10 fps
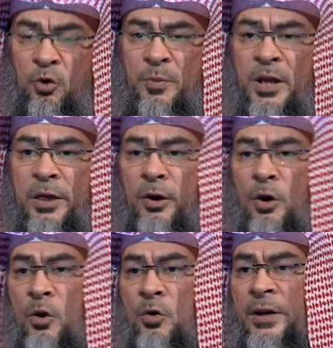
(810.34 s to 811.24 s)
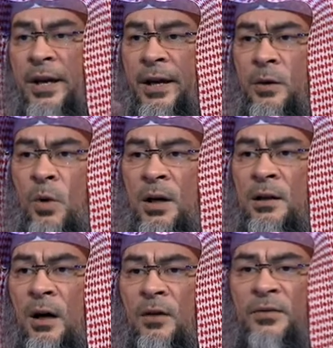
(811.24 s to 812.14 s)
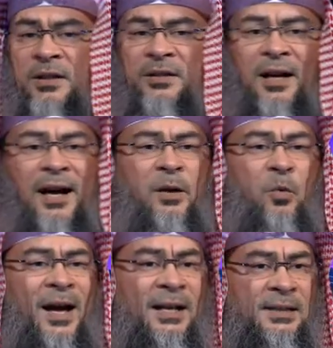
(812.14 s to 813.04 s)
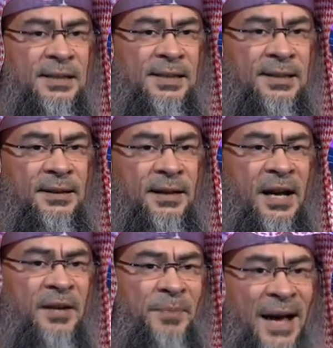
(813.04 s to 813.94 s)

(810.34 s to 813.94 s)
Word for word: to be thrown in one of the dry wells and